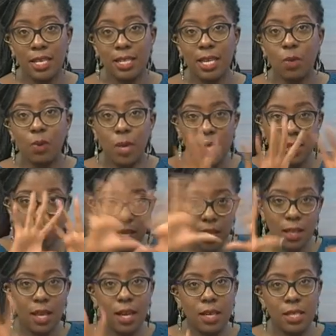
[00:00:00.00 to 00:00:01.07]
you can see
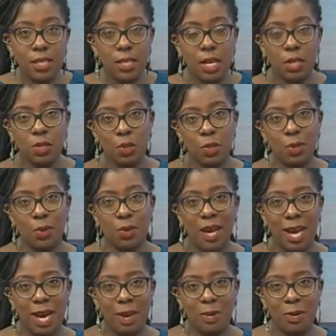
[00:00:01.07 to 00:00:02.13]
the instructions on
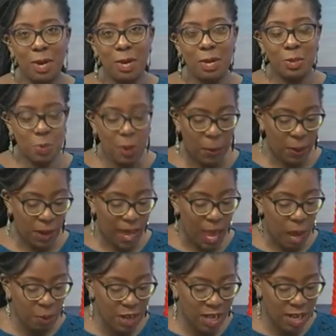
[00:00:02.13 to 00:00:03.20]
how to apply.
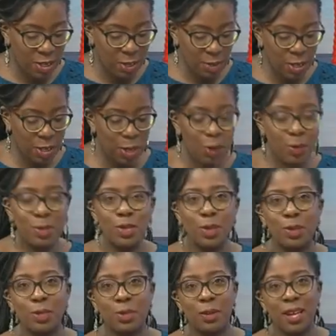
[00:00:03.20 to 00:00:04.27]
Applications close
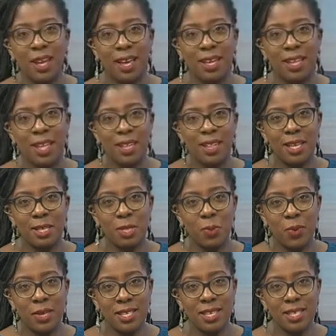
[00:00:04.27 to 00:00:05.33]
on July the
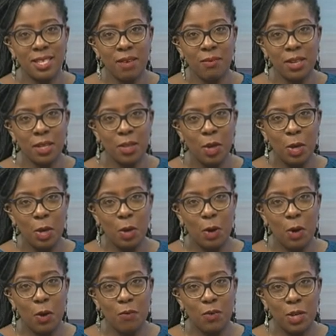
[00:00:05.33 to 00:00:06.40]
27th
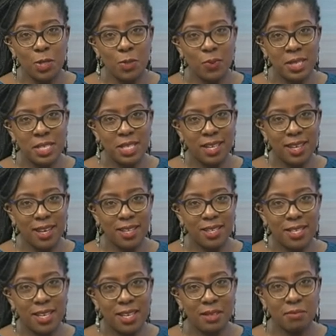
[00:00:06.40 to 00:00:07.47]
of
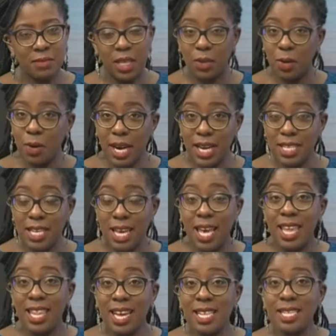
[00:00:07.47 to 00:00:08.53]
2018. All right,
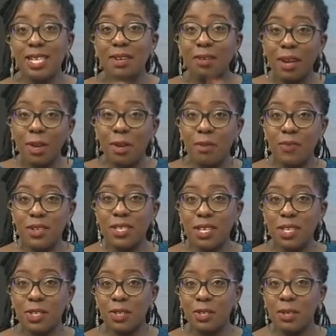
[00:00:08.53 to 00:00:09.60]
that is a great
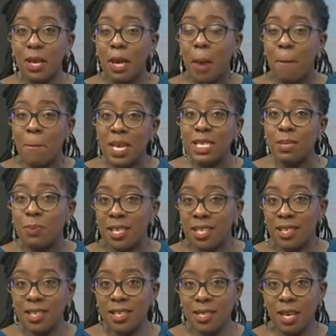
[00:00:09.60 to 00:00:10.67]
conversation. Miss
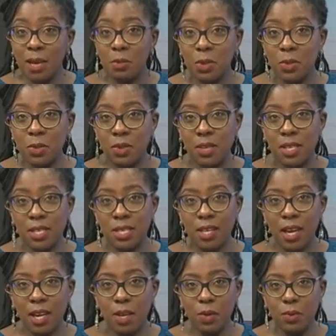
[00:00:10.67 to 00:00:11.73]
President coming to screens
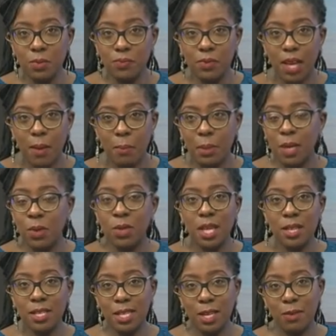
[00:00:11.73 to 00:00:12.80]
near you. But on the
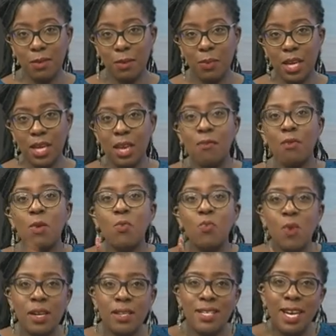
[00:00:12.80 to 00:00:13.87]
other side of the break, if you
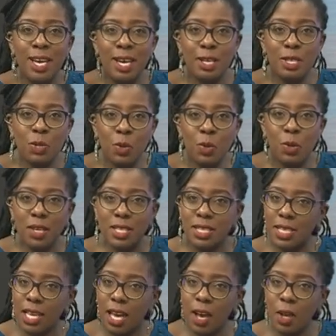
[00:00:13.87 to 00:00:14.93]
want to
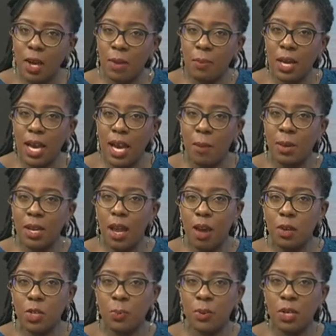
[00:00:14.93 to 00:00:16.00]
see how you can become an
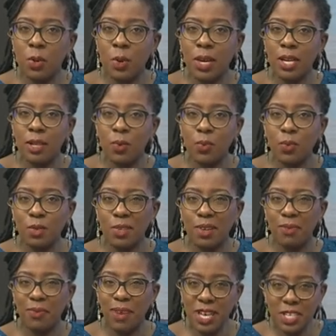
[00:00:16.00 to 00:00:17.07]
entrepreneur in the world
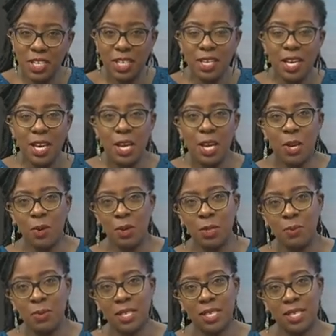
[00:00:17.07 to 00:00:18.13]
of fashion, you don't want
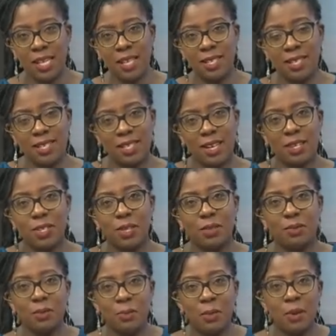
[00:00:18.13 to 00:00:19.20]
to miss this next discussion.
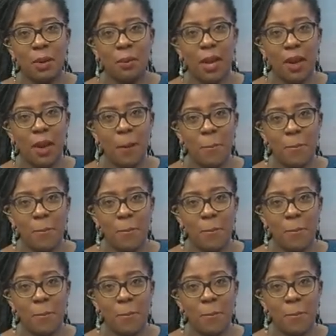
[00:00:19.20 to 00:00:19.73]
We'll be right back.